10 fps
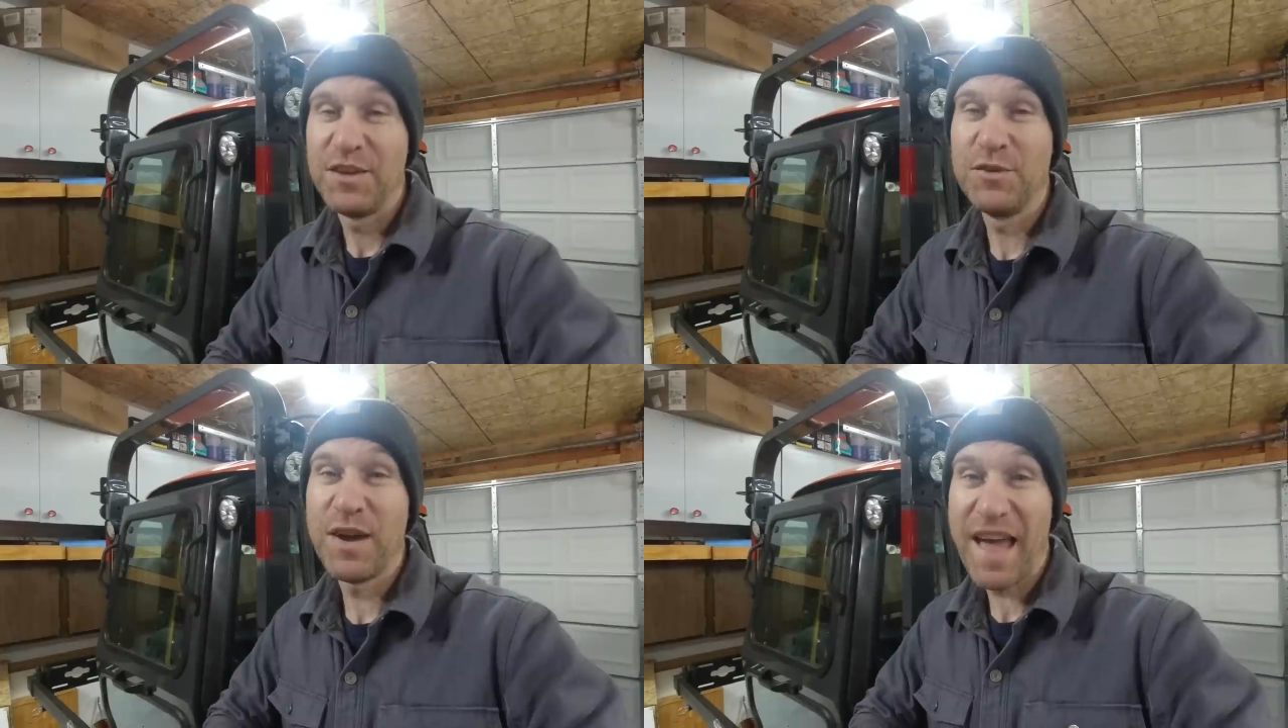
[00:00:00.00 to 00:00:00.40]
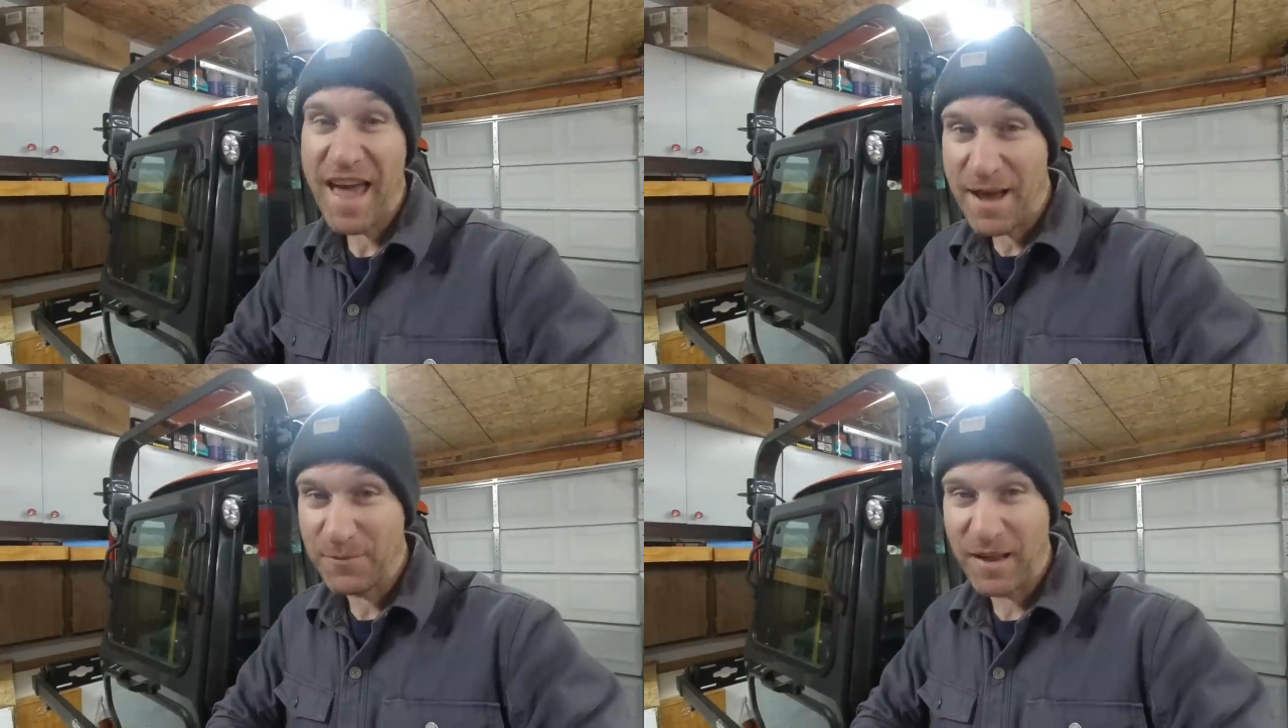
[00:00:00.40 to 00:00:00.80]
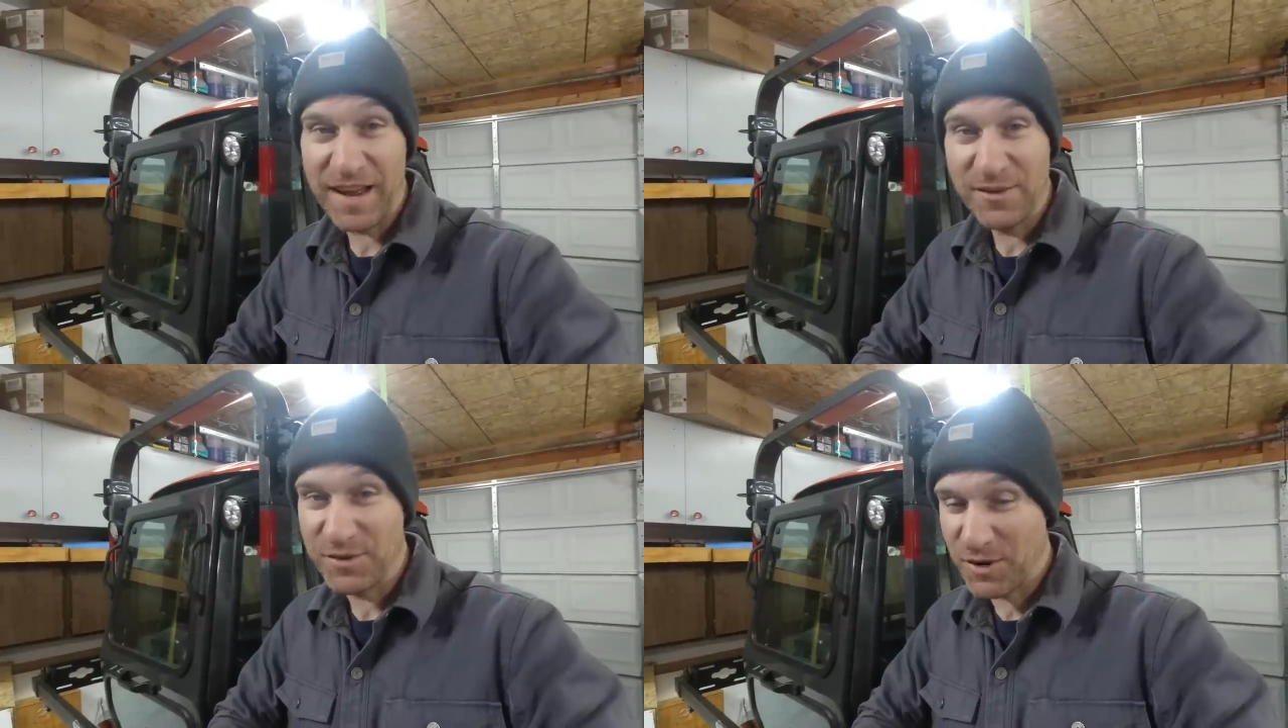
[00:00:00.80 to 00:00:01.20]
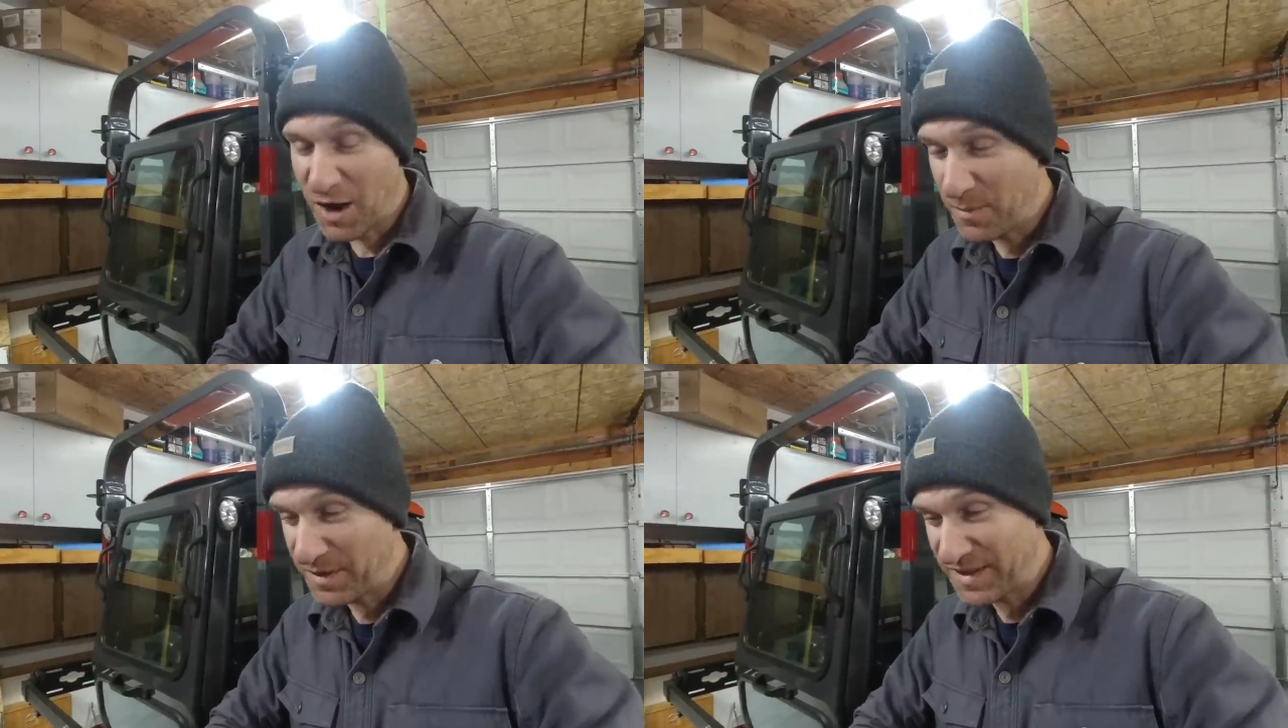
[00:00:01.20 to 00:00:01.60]
I don't know
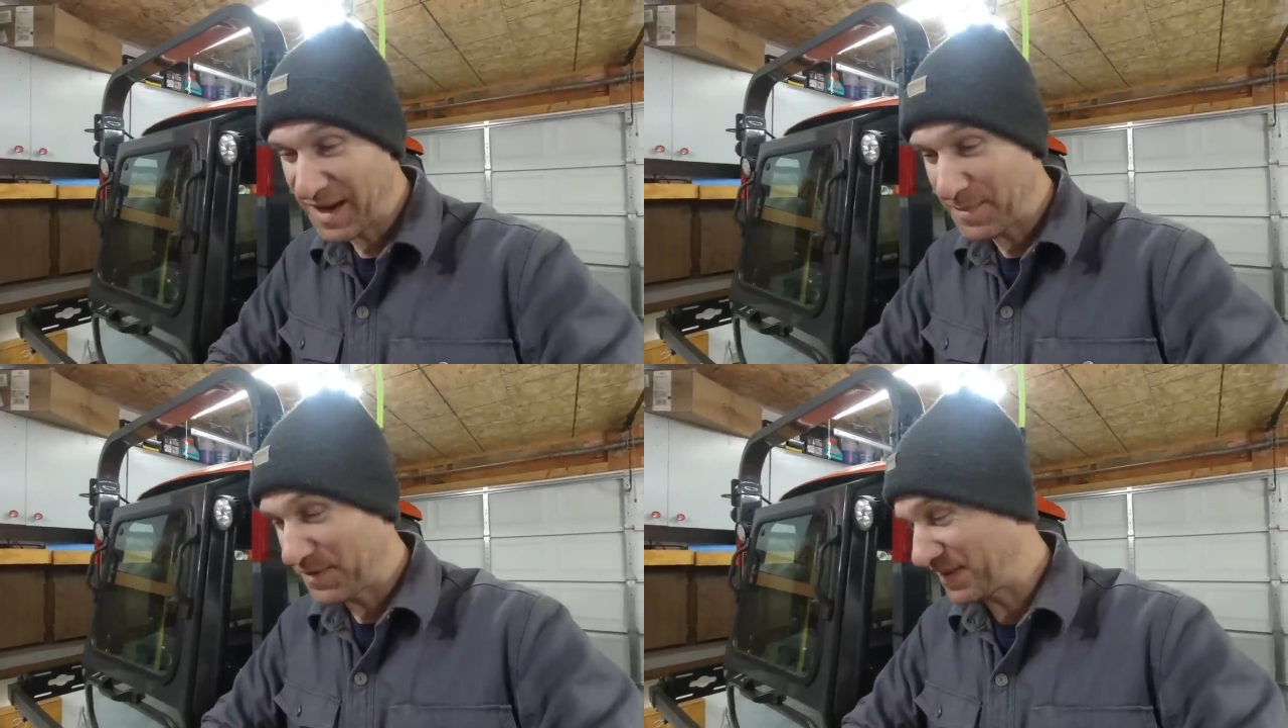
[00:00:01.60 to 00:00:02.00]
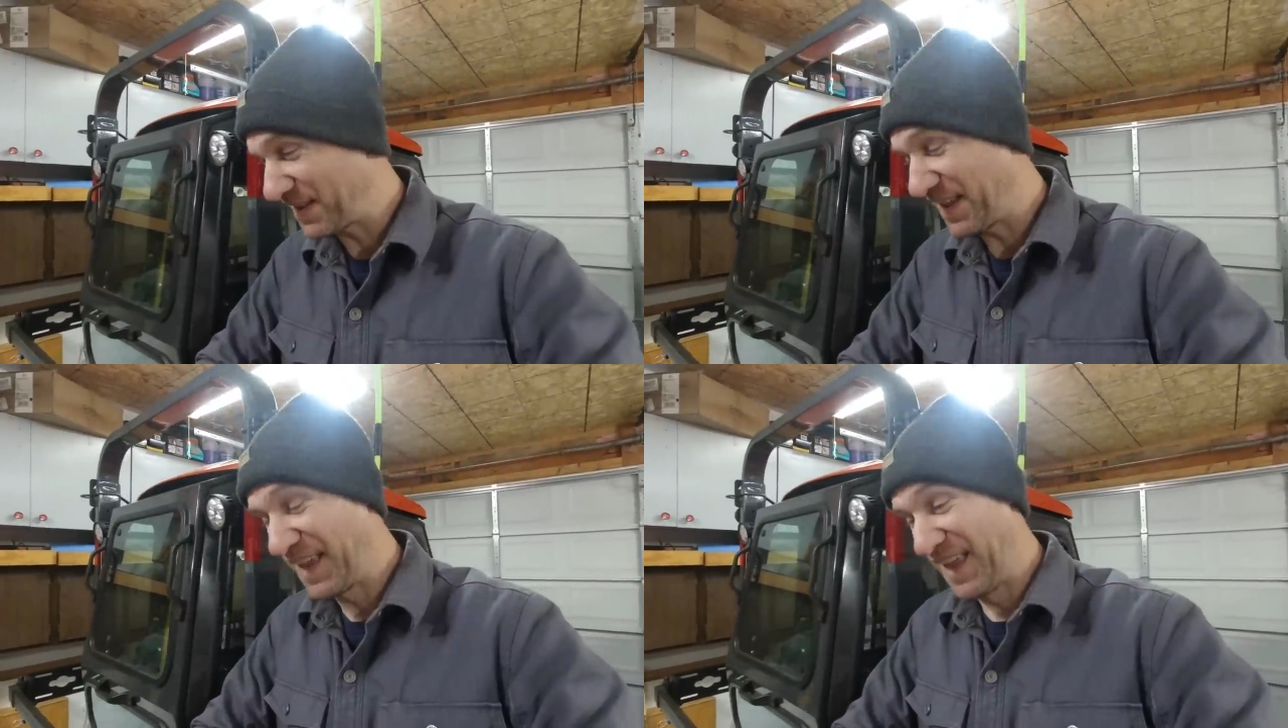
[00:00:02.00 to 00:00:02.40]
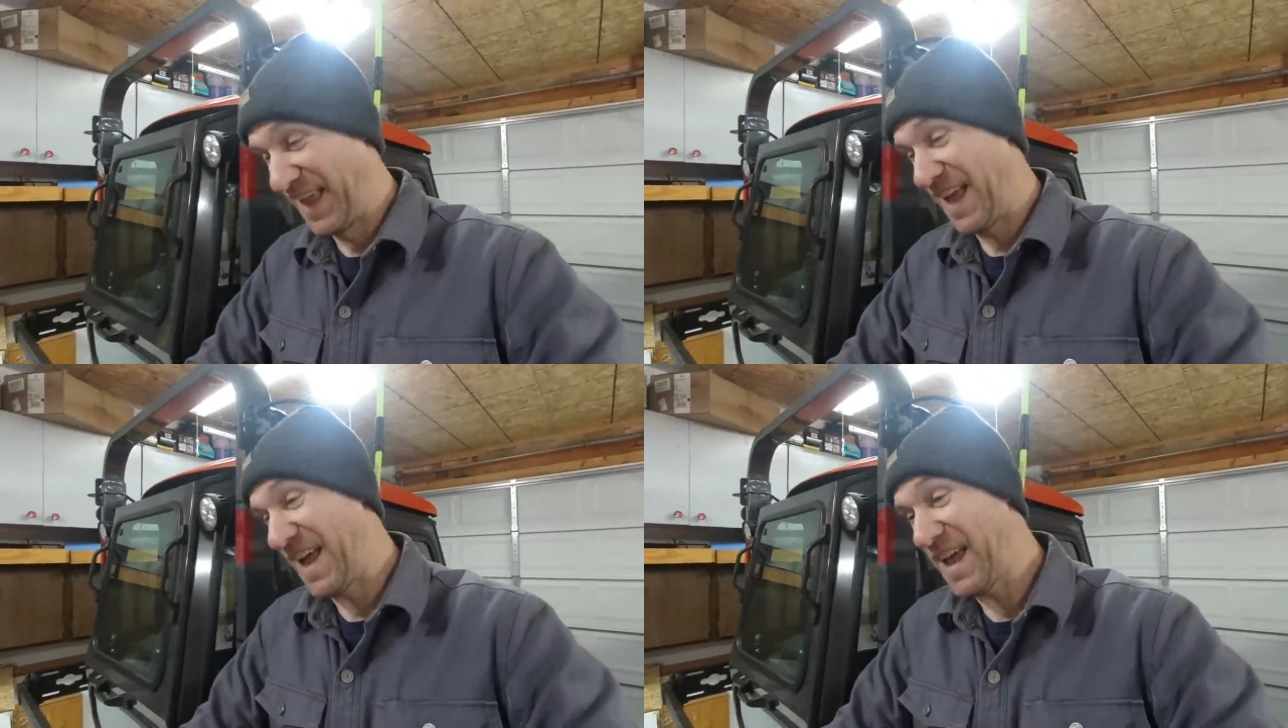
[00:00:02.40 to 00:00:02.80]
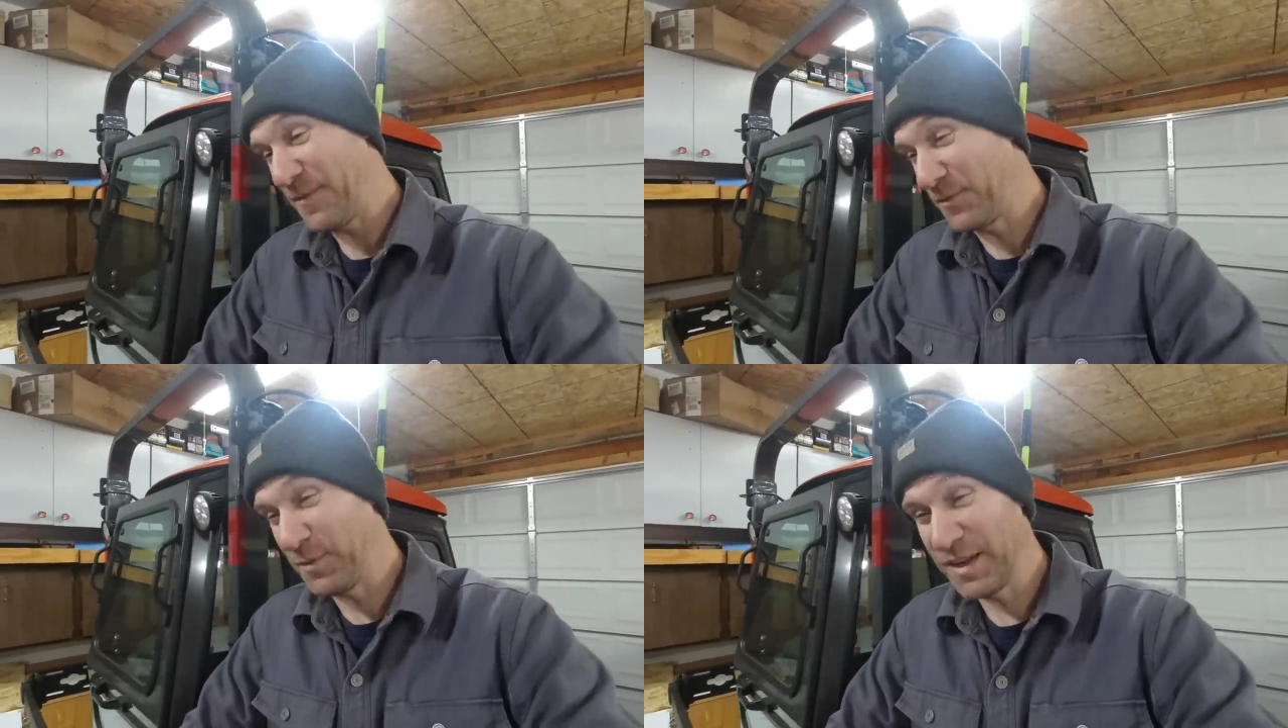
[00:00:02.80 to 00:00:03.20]
how many times I
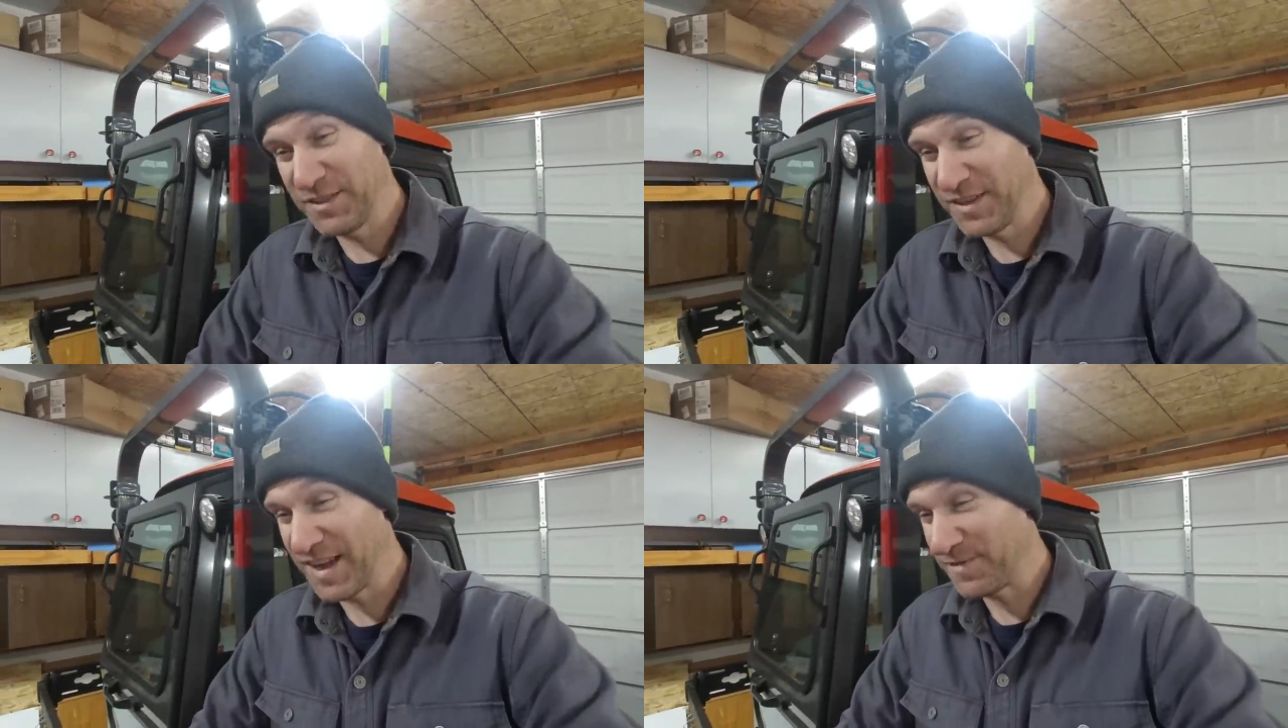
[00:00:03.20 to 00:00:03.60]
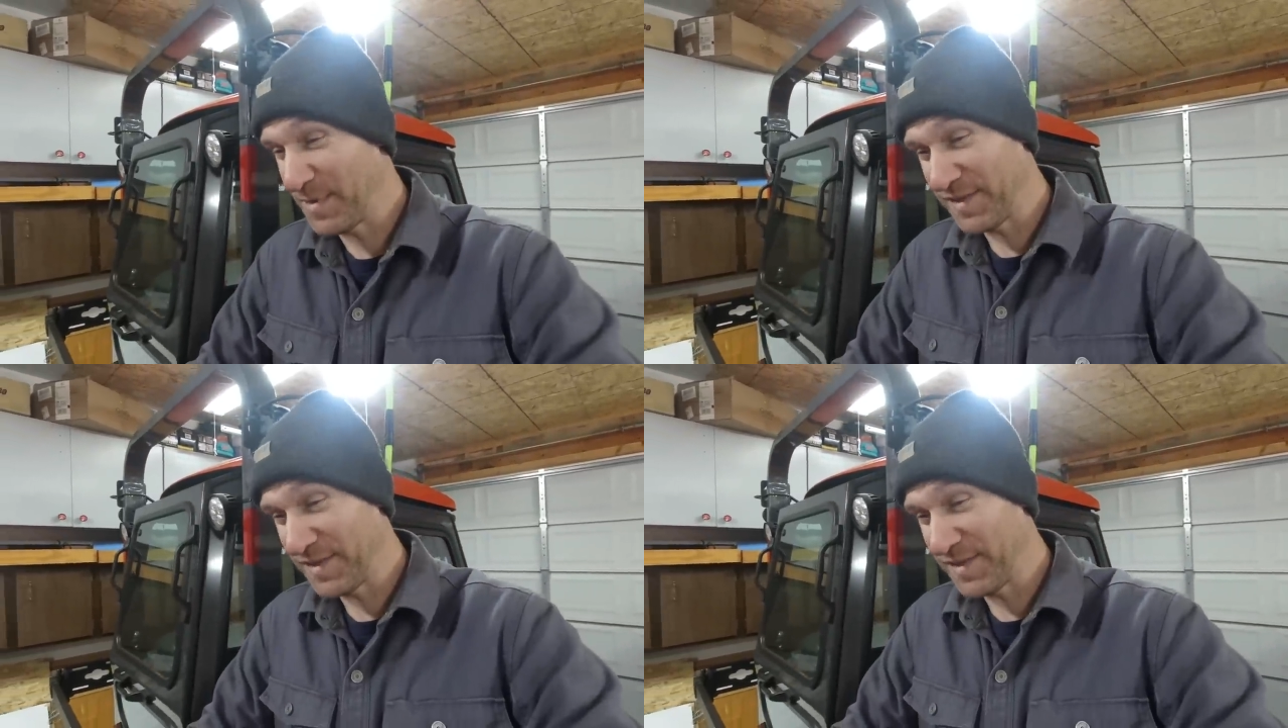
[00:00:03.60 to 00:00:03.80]
have to watch you guys